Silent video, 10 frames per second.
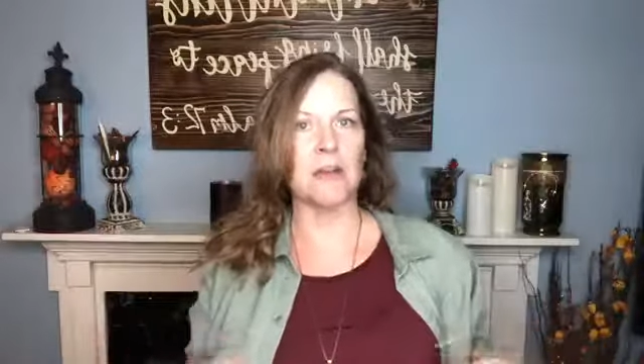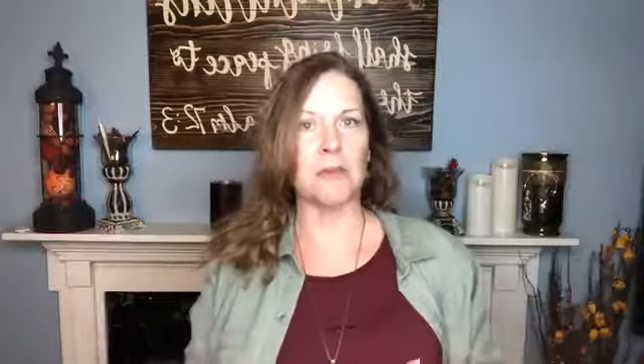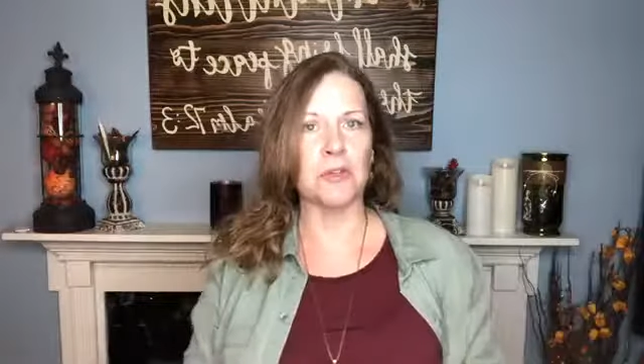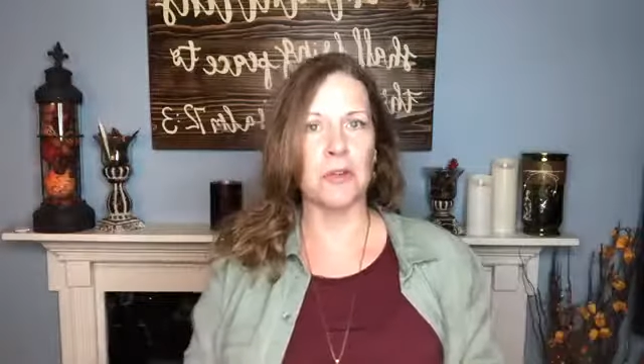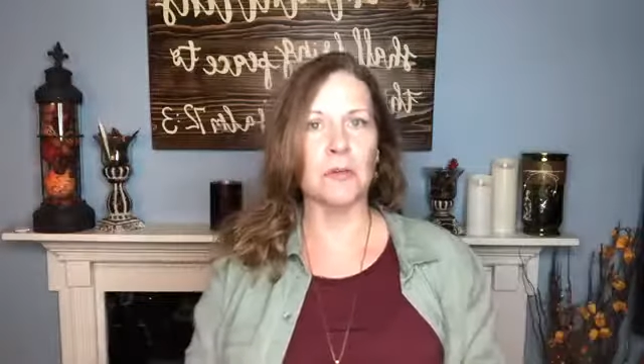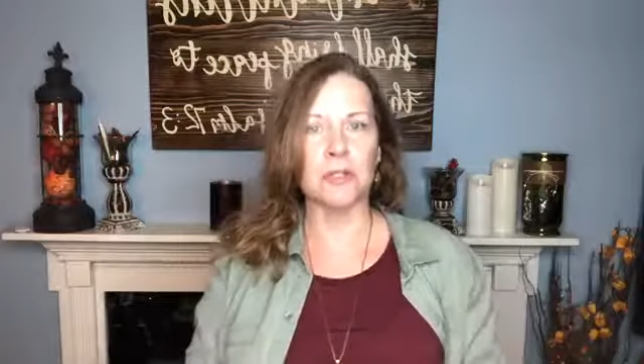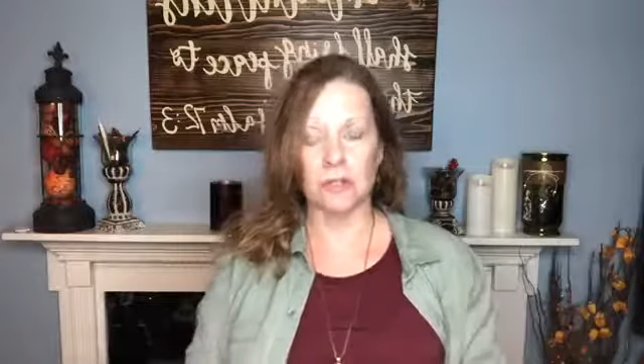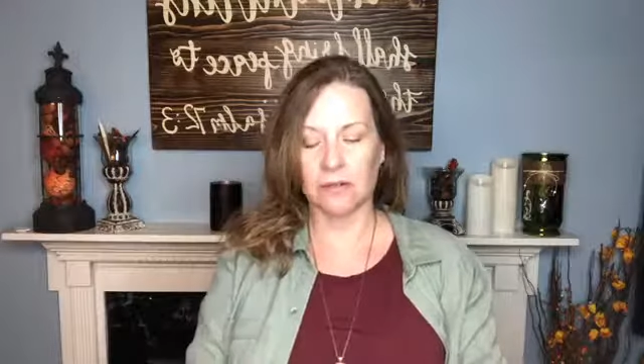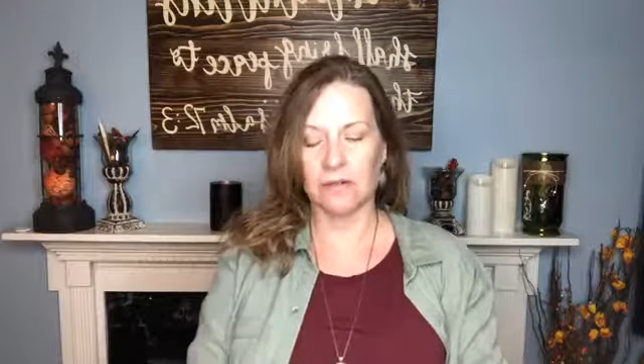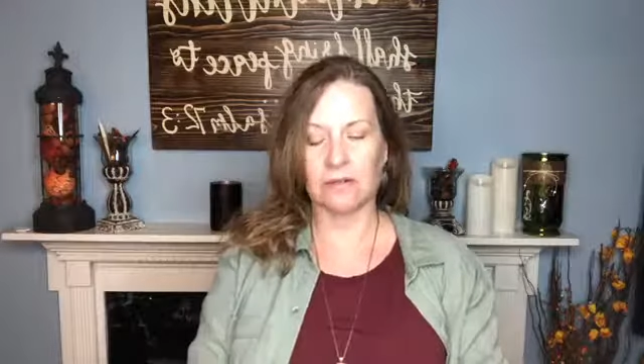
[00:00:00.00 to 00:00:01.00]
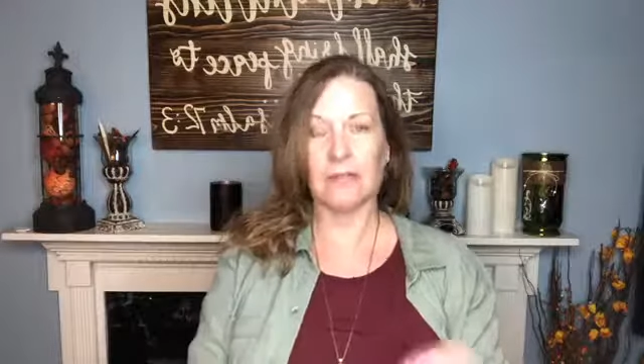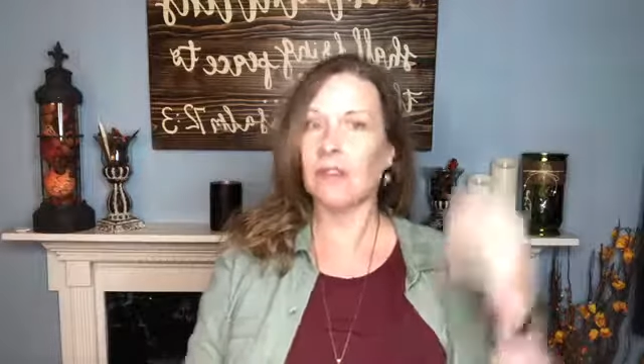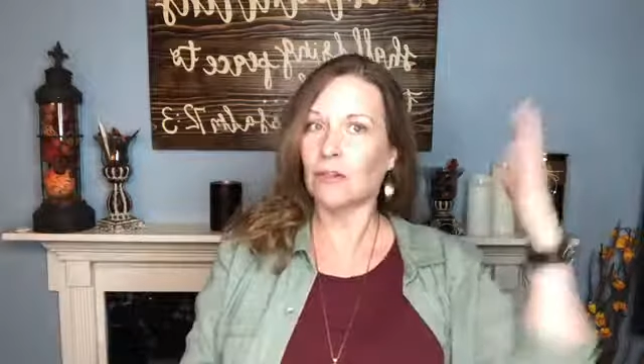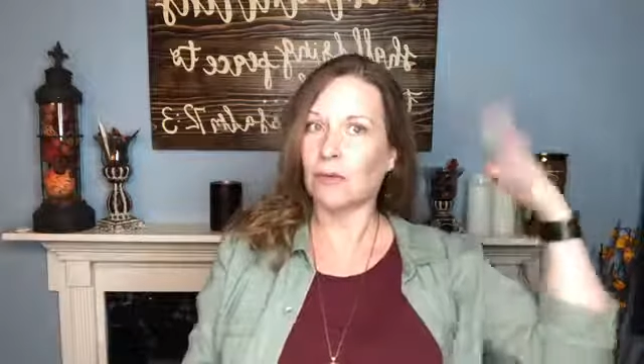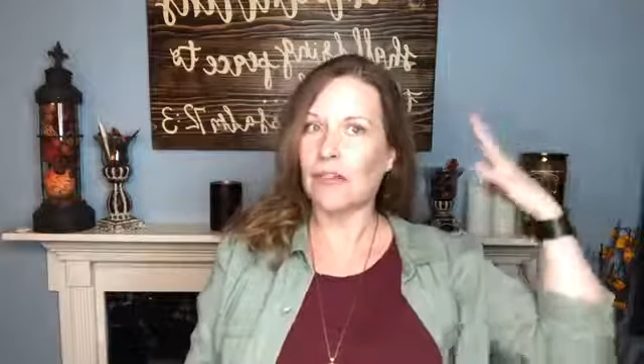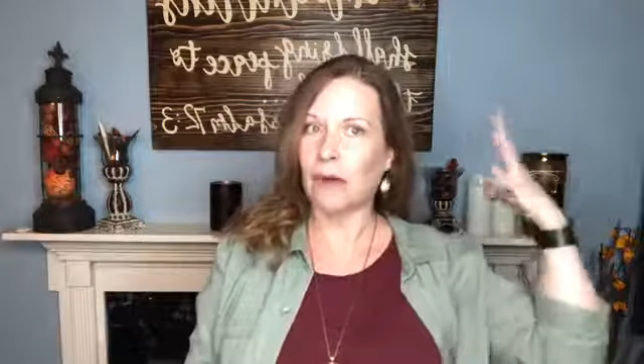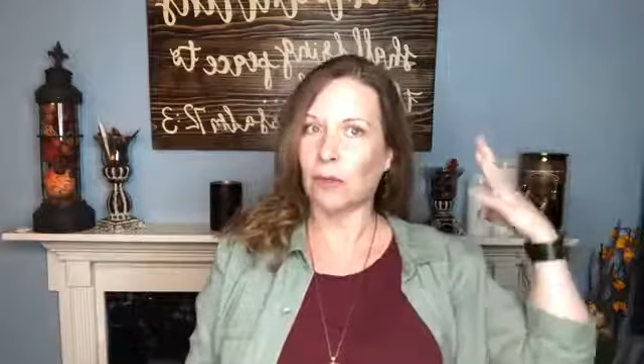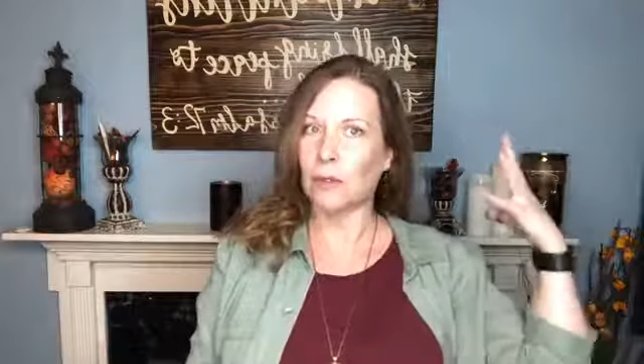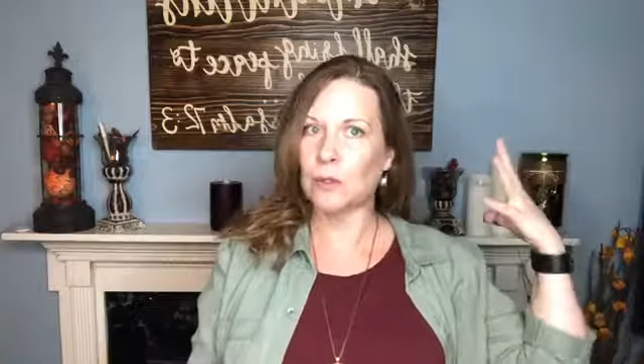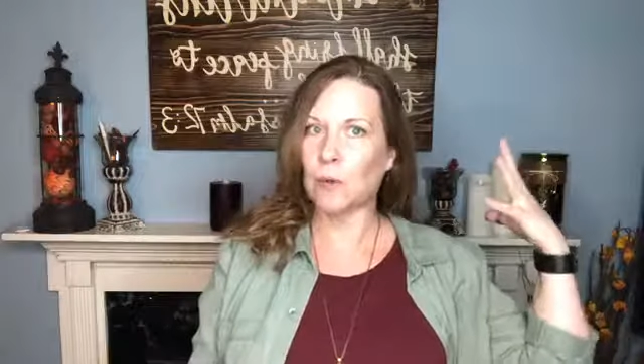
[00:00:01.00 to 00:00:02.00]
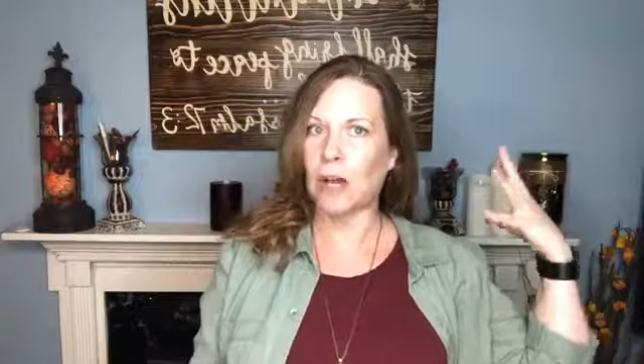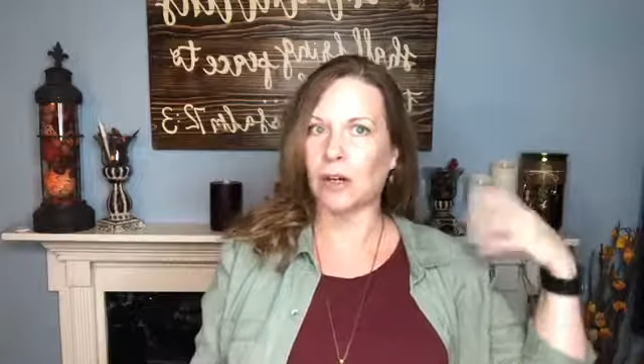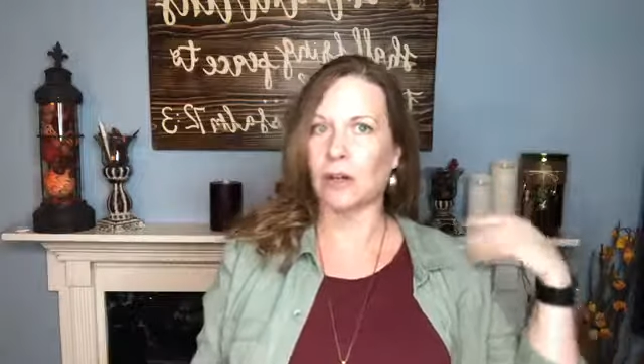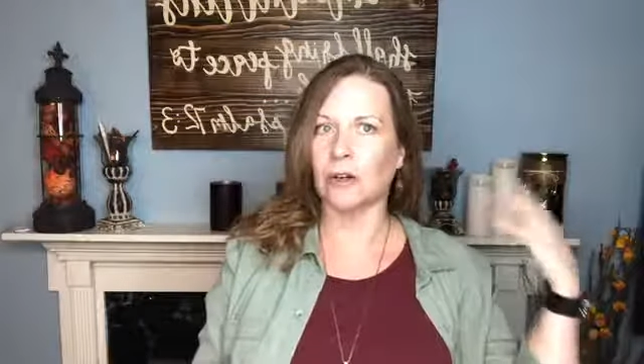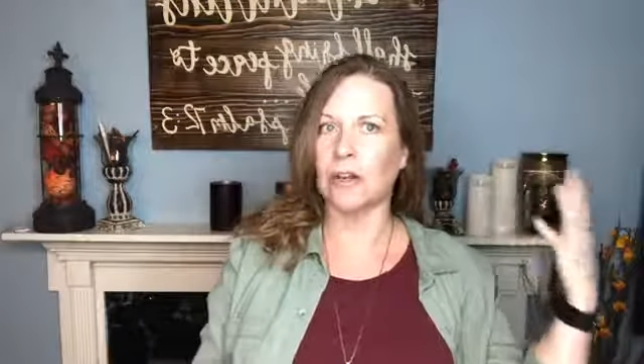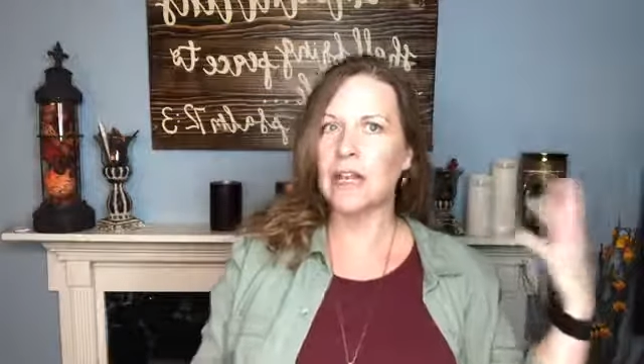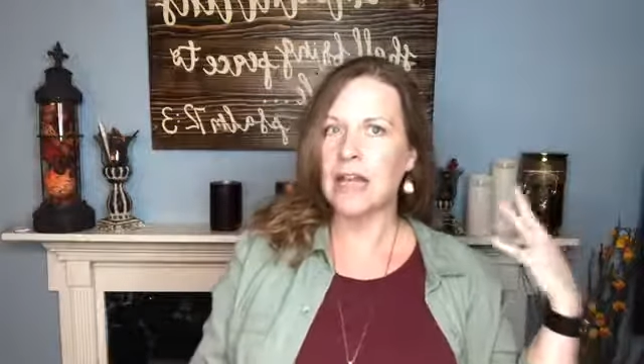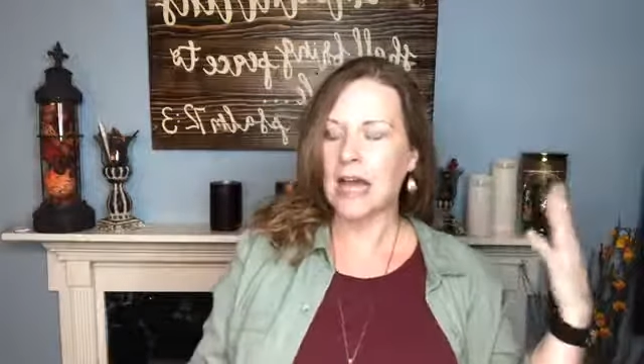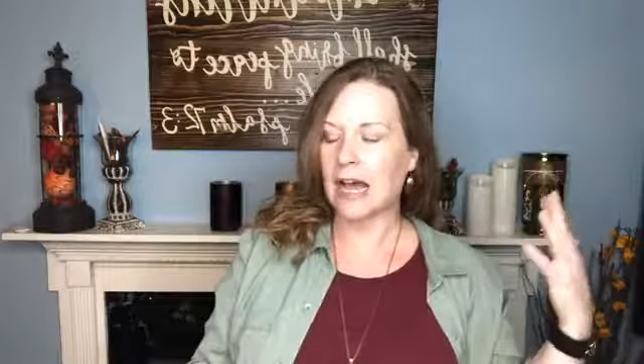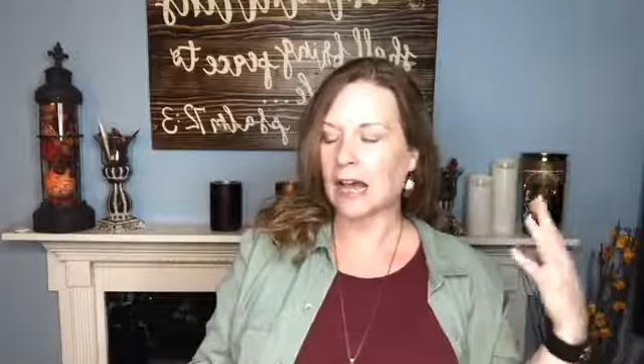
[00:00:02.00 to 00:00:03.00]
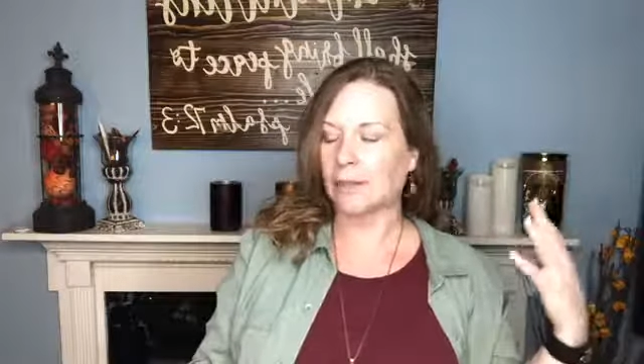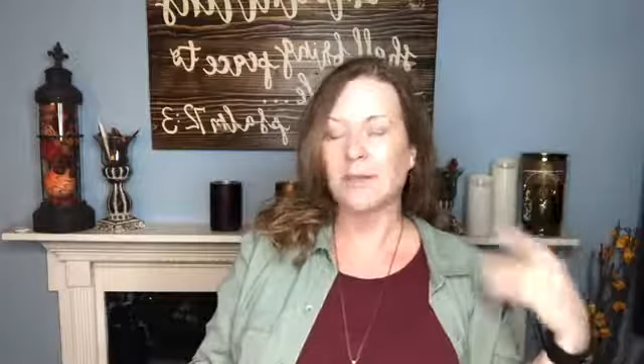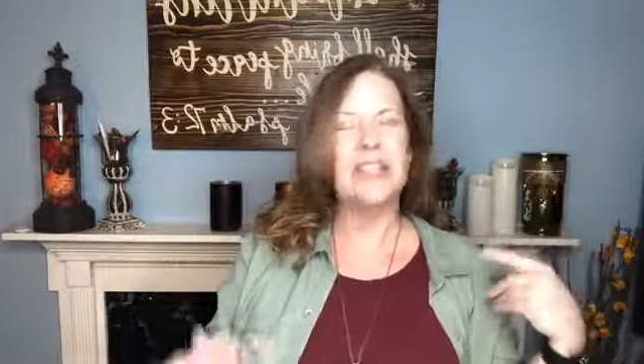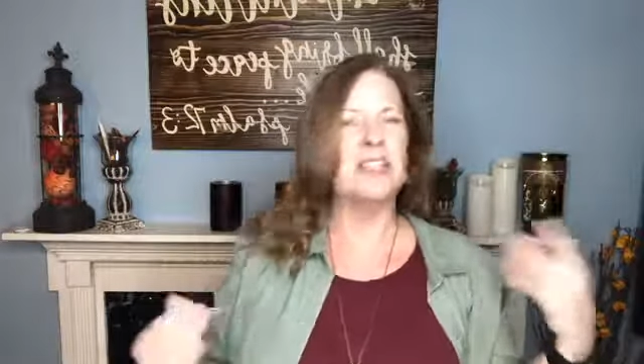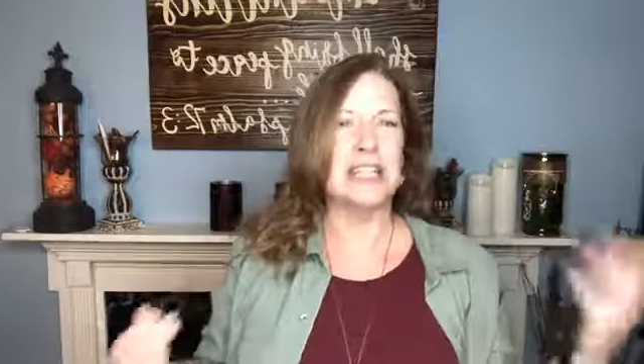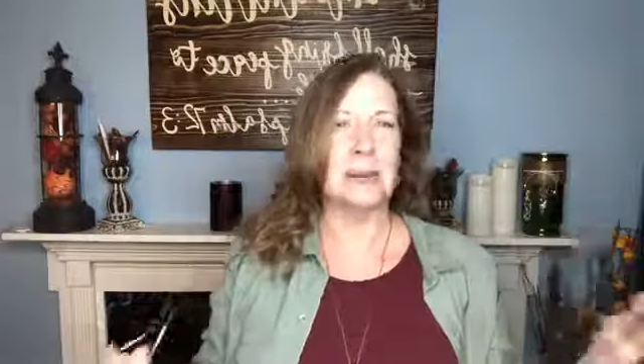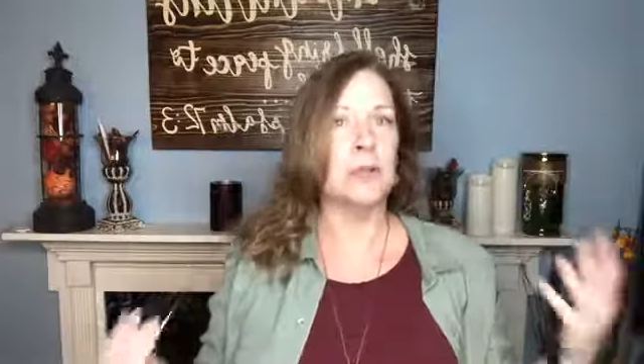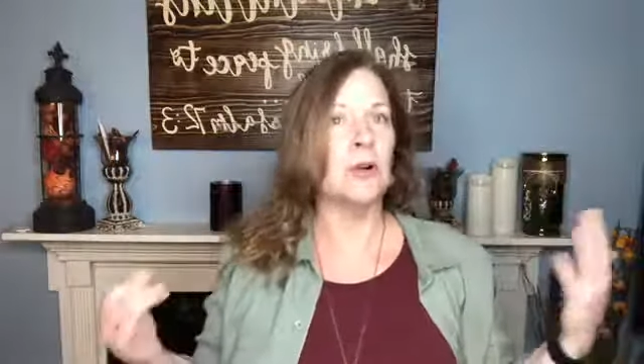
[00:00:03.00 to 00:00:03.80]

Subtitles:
with that rose water, or even damp.